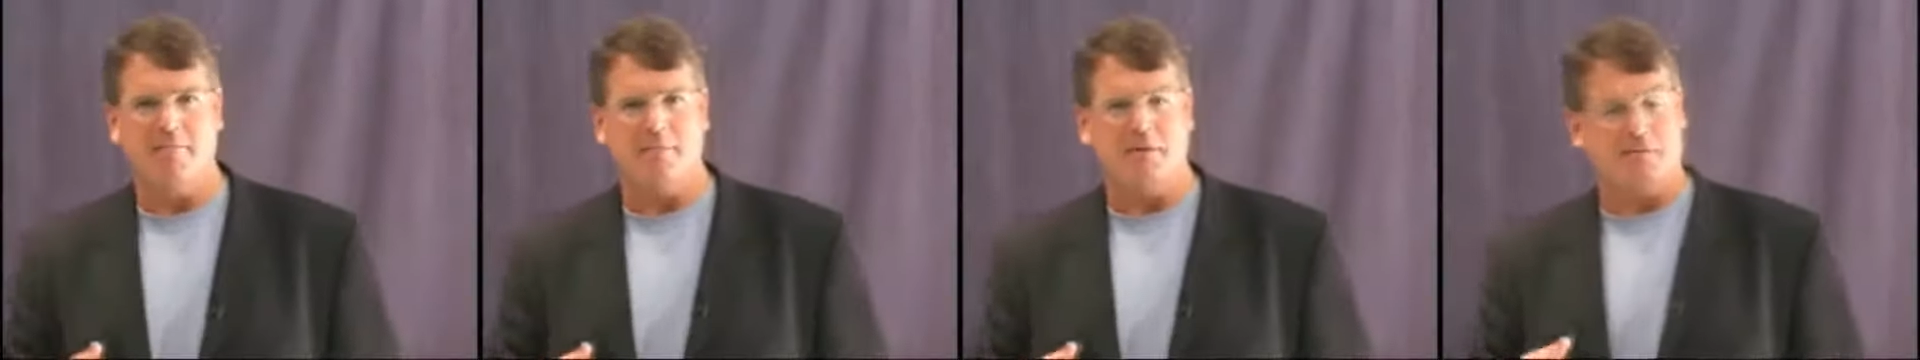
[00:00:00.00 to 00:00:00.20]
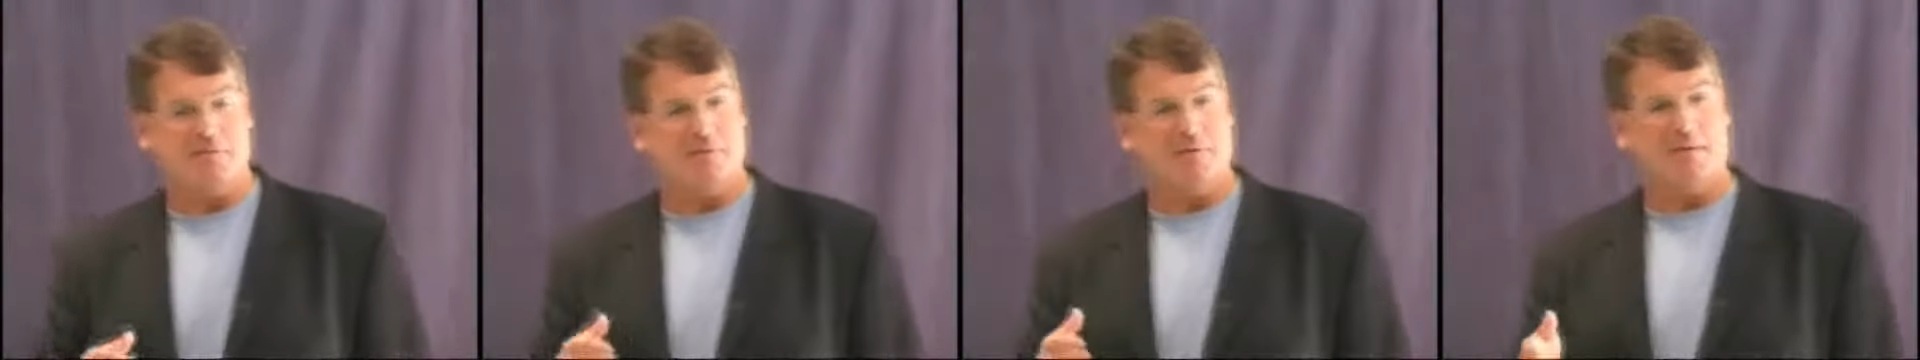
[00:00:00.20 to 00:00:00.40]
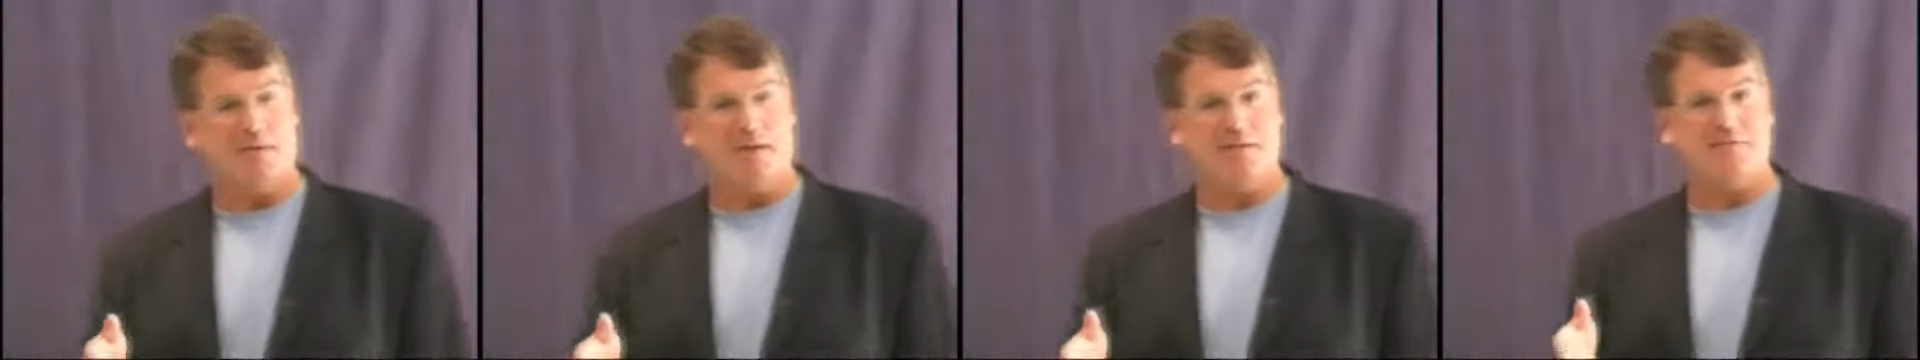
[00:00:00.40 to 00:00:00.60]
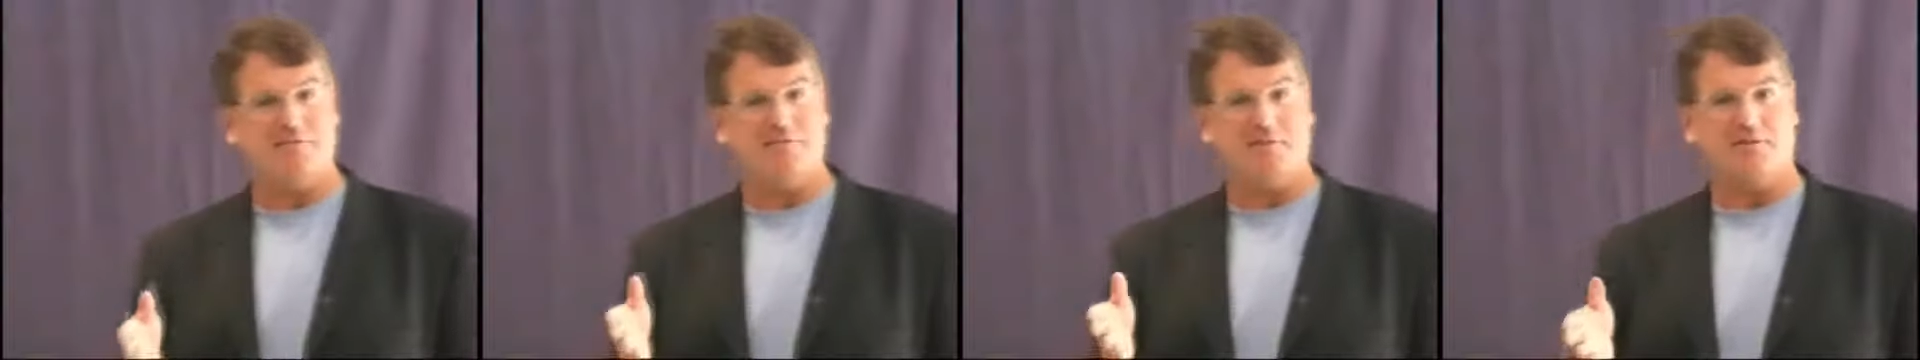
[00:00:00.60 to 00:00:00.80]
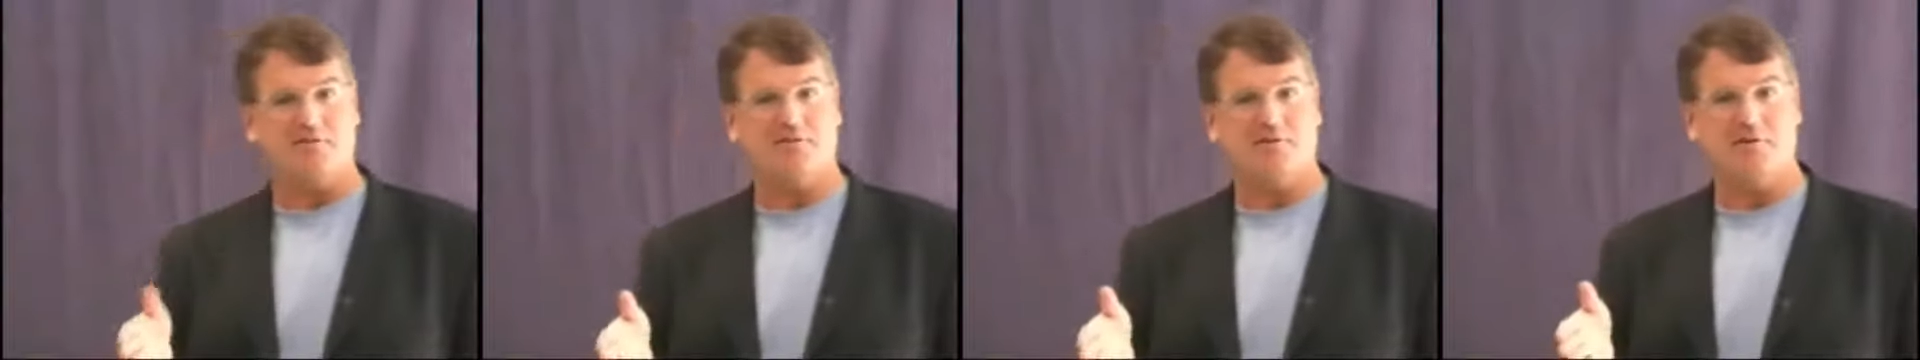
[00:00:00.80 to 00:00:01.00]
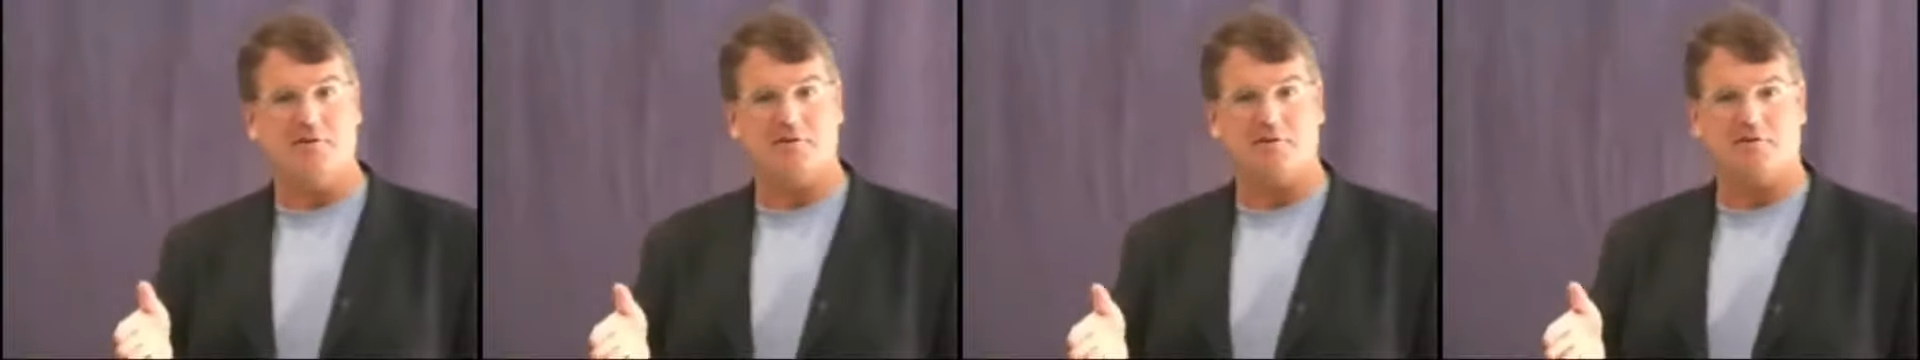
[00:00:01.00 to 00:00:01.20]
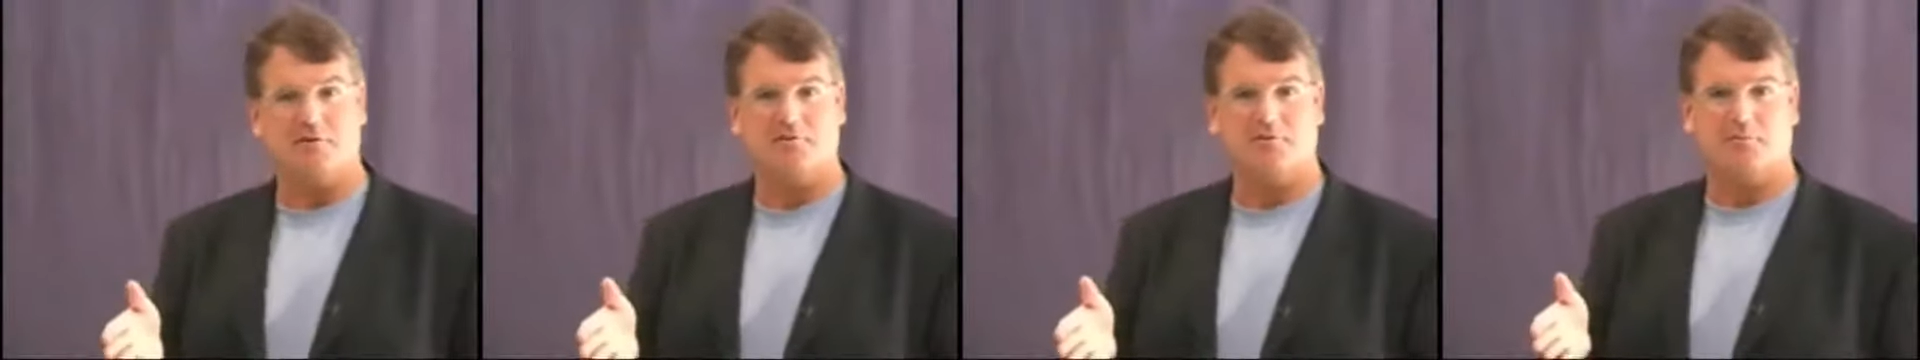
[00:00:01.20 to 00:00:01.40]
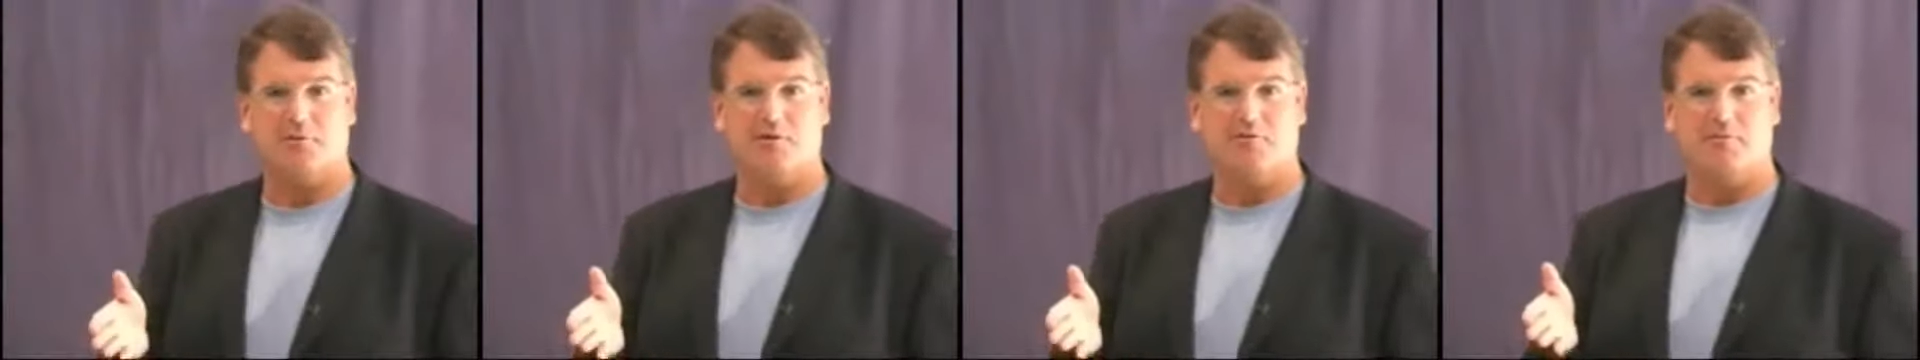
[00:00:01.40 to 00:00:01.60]
But for the last 6
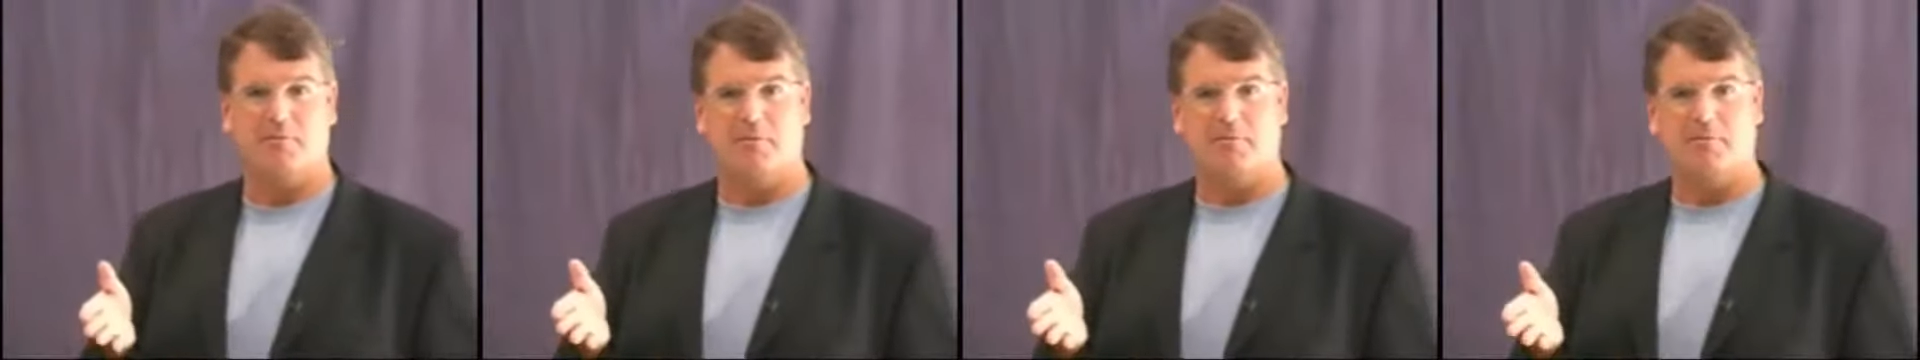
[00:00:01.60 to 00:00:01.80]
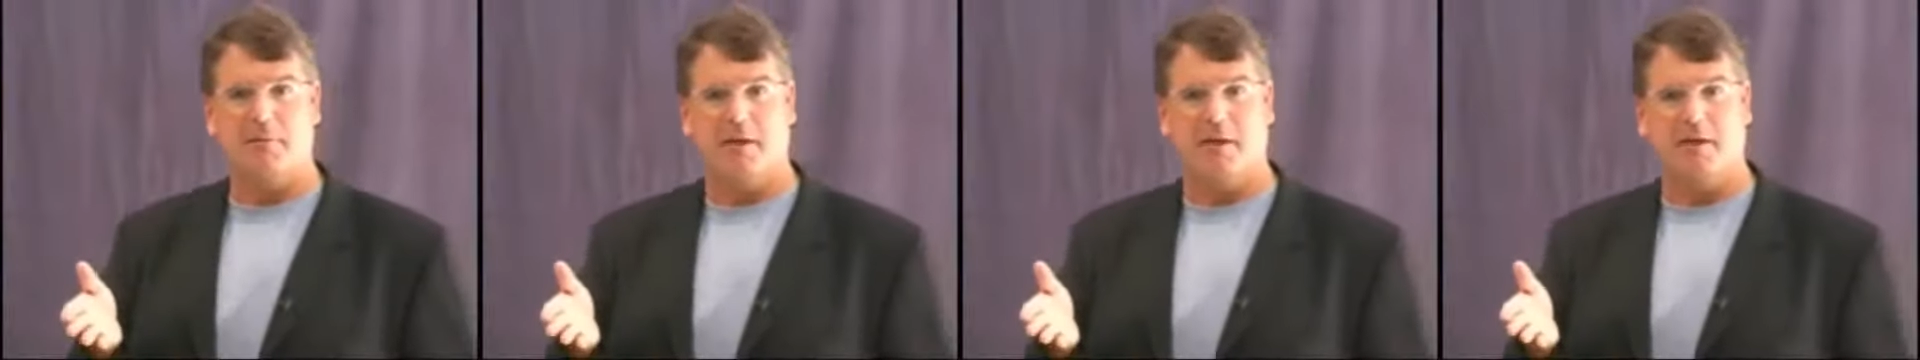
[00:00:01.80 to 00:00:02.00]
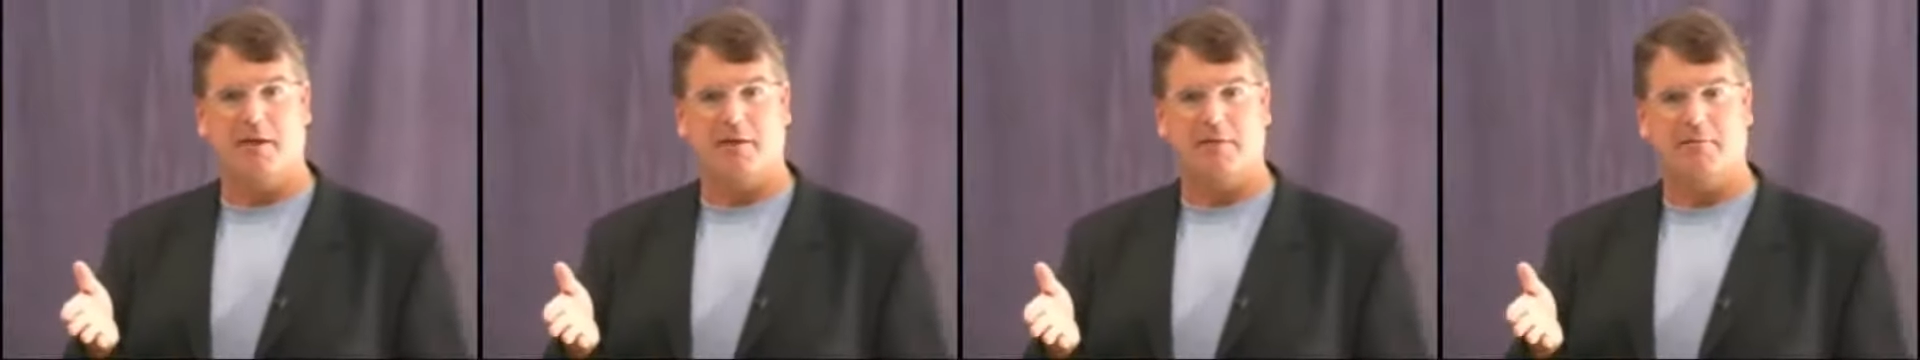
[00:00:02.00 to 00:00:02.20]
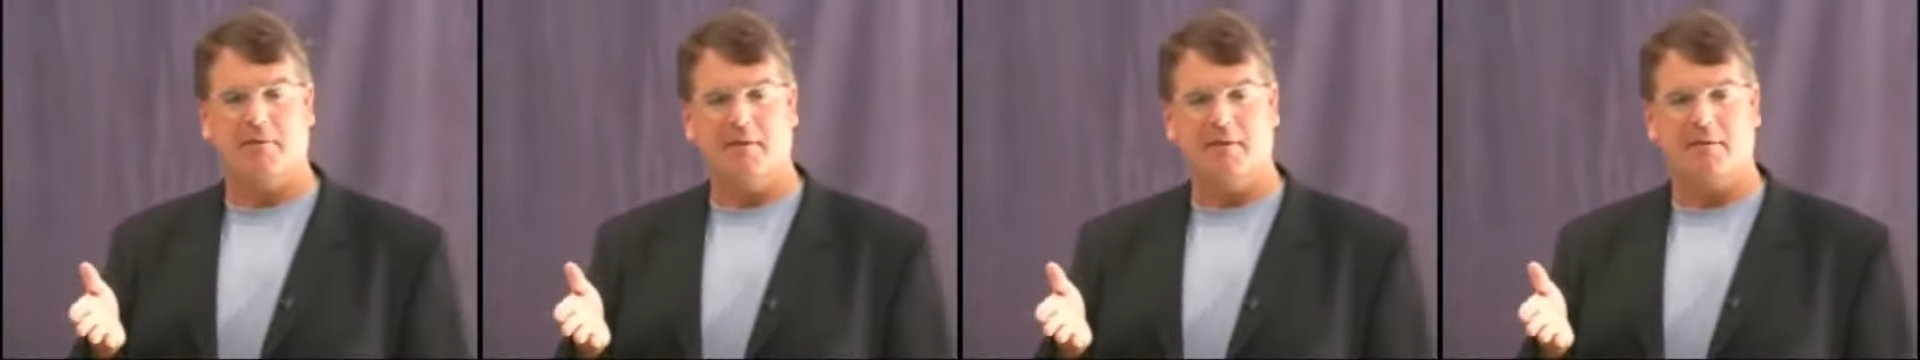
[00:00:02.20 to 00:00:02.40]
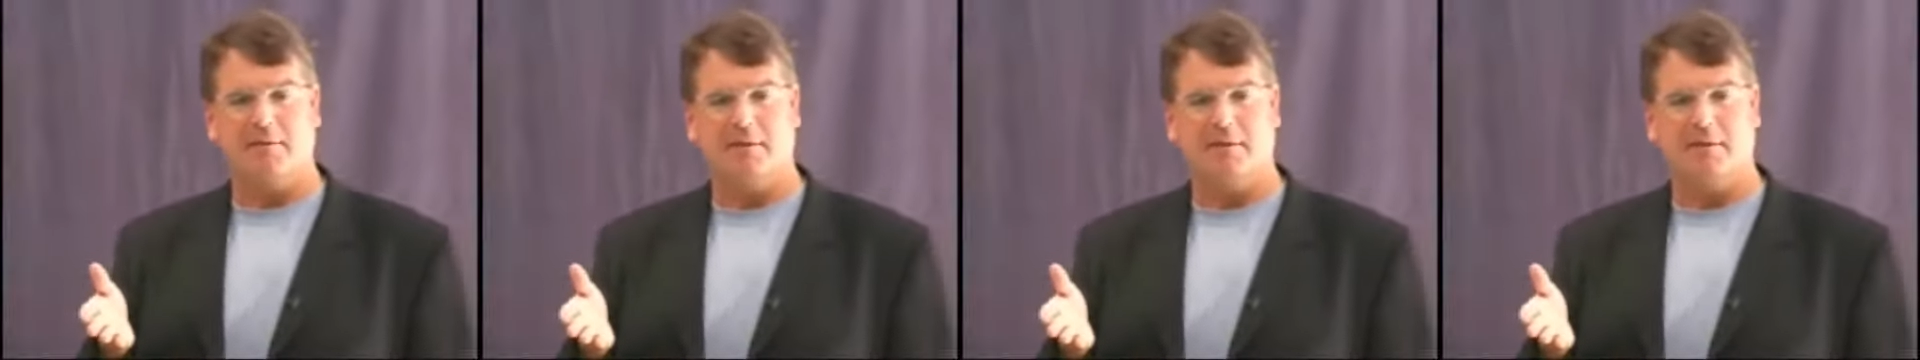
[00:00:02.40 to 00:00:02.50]
years, we've been paying